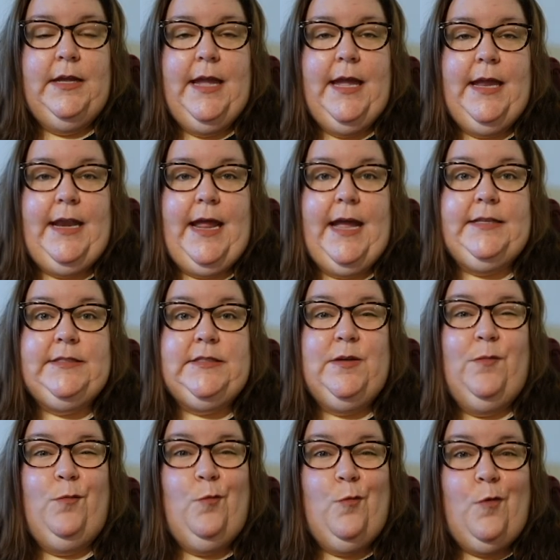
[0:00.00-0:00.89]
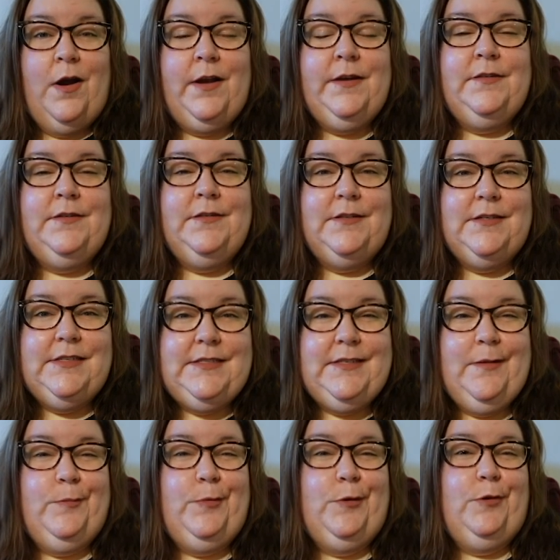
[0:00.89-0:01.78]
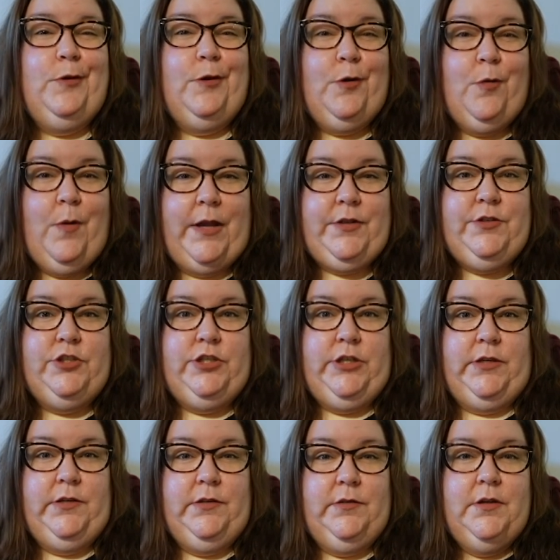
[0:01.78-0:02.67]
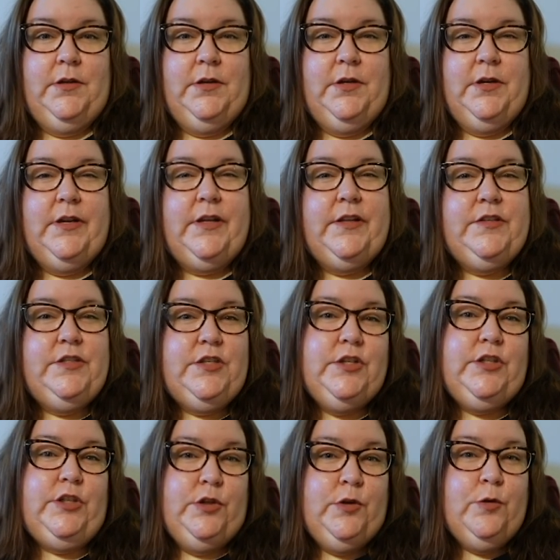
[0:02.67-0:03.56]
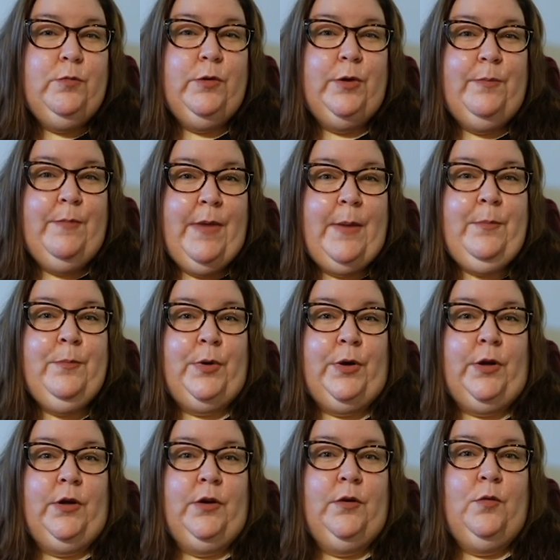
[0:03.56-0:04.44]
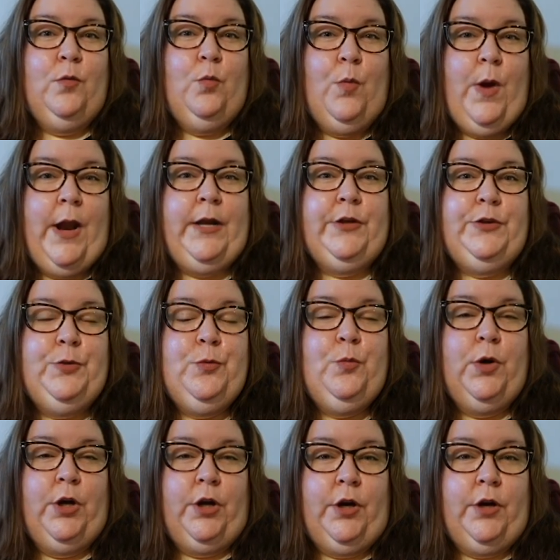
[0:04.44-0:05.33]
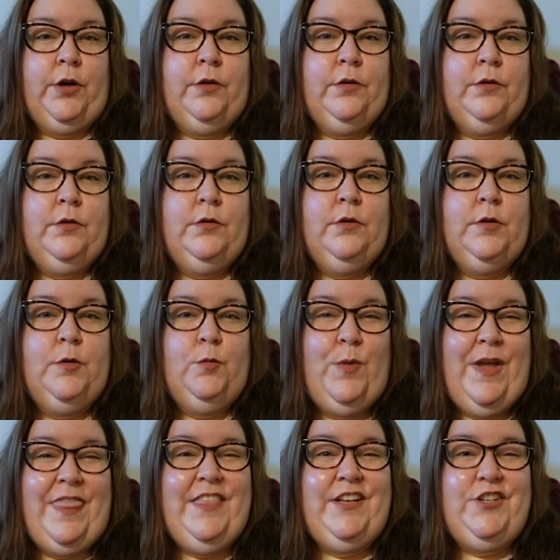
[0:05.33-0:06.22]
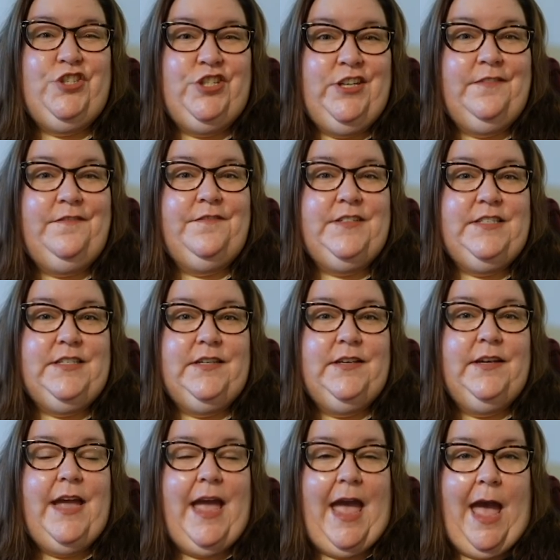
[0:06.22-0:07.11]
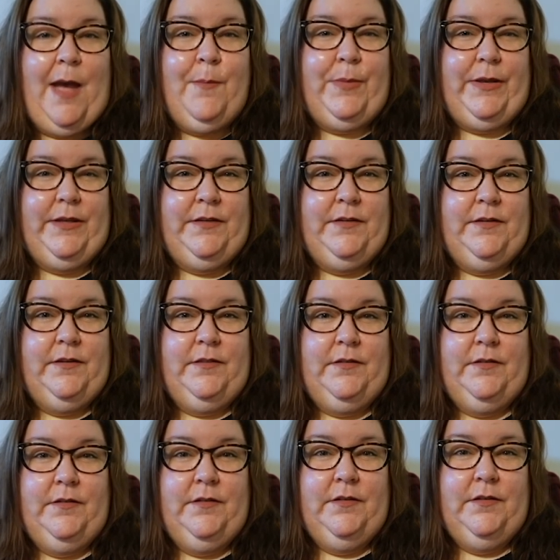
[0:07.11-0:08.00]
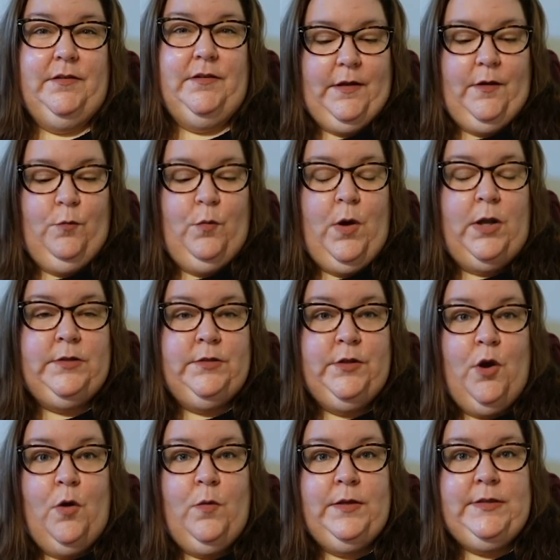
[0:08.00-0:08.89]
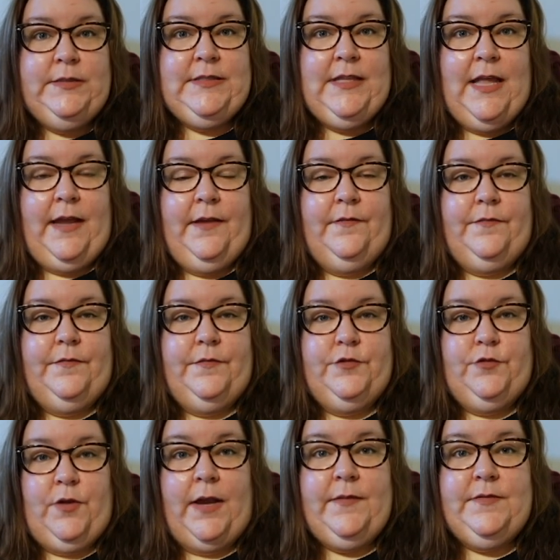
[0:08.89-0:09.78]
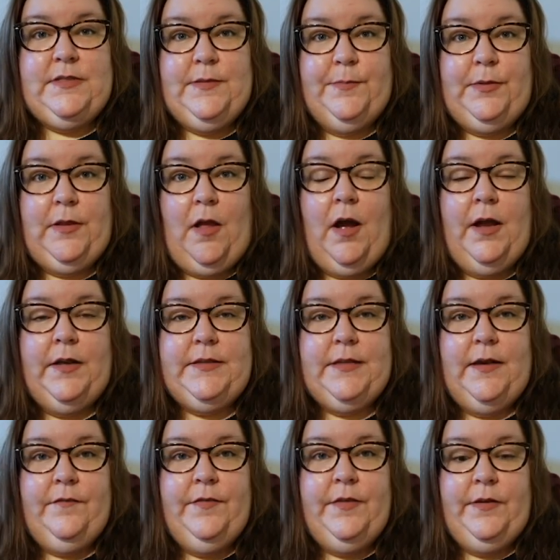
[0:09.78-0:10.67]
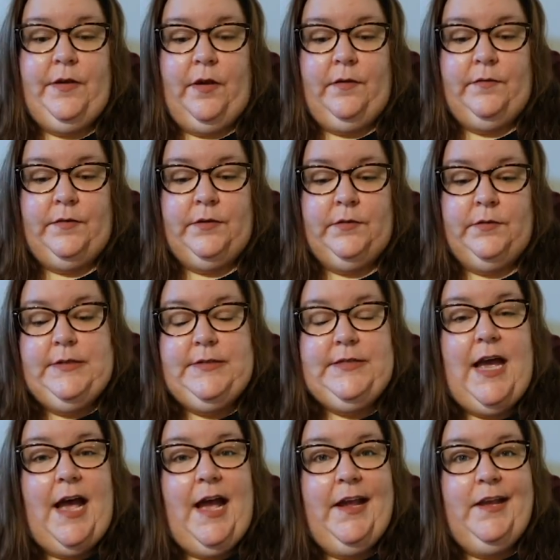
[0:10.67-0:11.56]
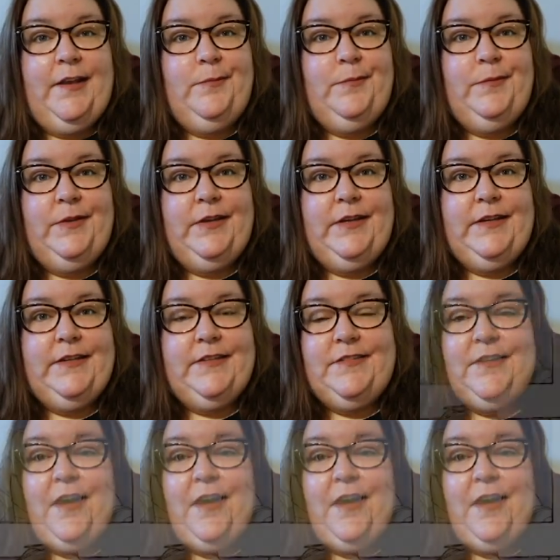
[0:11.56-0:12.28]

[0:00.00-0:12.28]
and ask them one simple question Do you remember where you were when the shift happened. While Noah's life drives the plot of the novel, time is